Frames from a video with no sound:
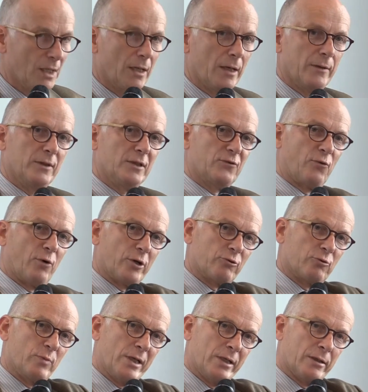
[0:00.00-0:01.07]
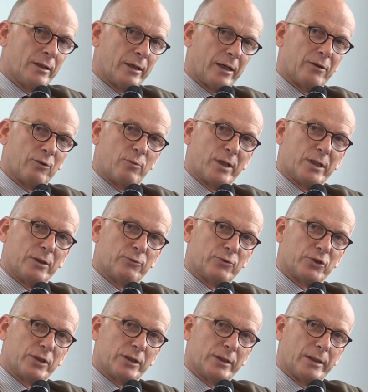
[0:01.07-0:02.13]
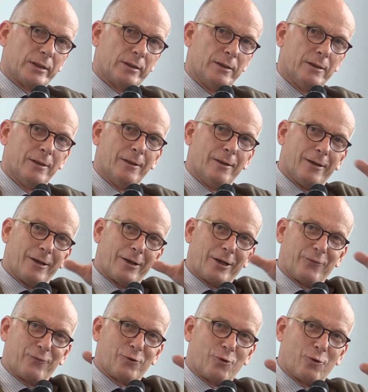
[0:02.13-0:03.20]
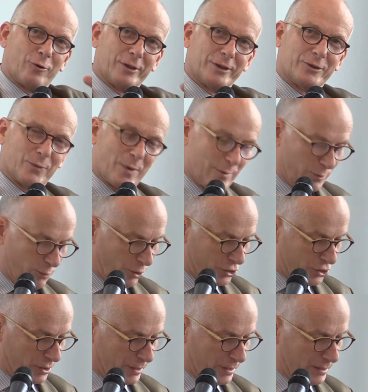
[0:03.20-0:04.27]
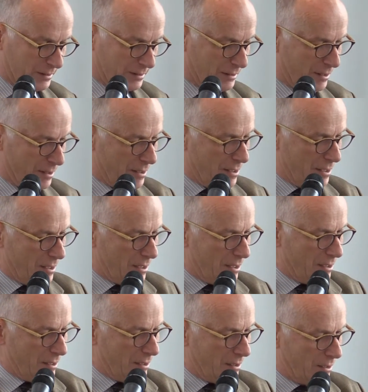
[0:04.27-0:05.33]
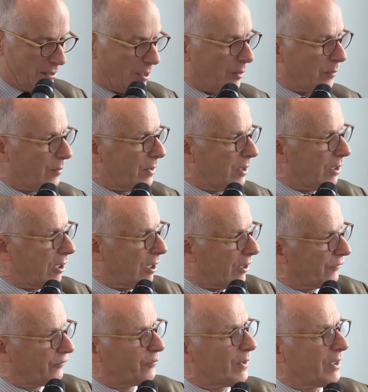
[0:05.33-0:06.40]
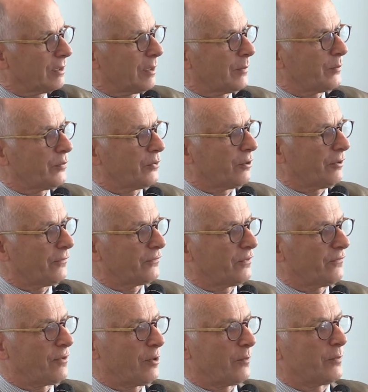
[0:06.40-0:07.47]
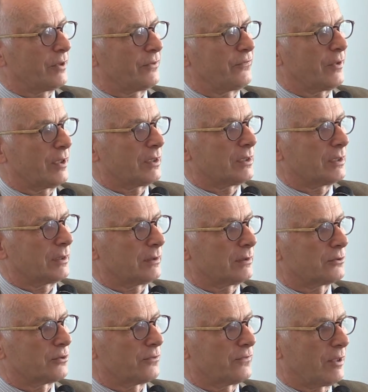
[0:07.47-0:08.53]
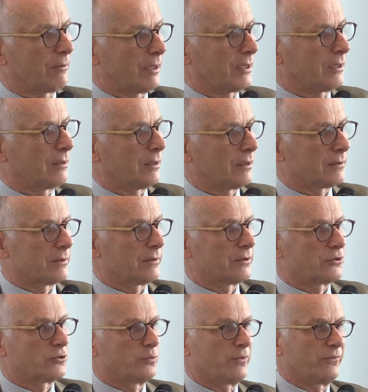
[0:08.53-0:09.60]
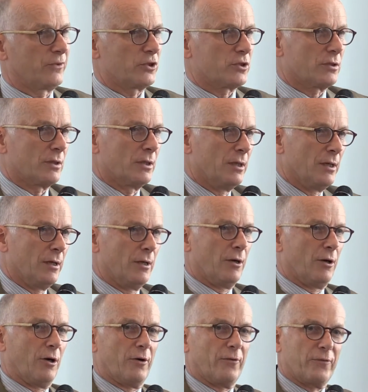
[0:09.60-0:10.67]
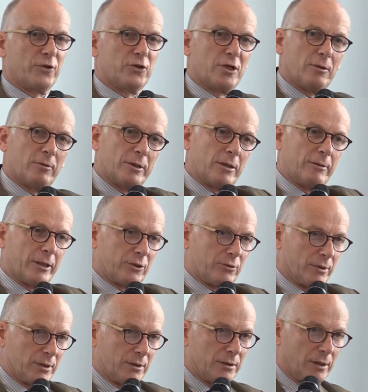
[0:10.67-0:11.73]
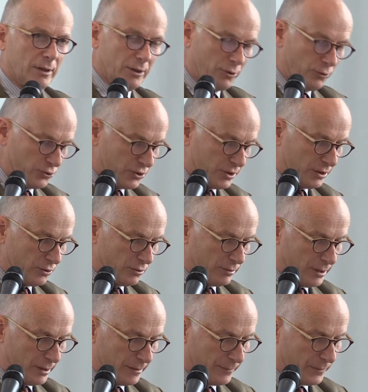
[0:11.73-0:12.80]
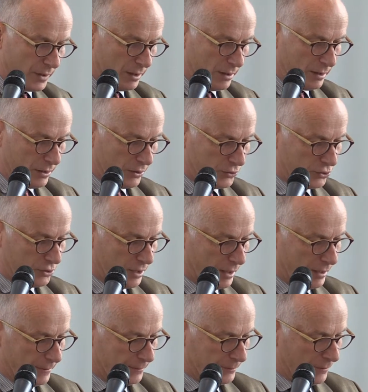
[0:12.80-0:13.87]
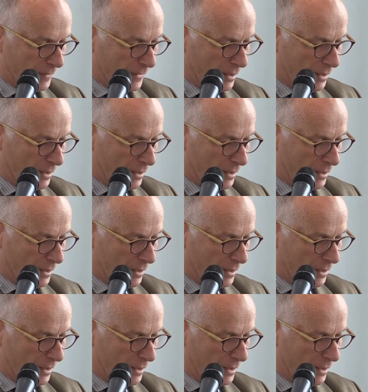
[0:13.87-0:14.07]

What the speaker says: And these 400 million, again, quite interestingly, again for colleagues maybe watching this, are half made up of development funding, sort of directly under the supervision of the General Directorate hosting you here today,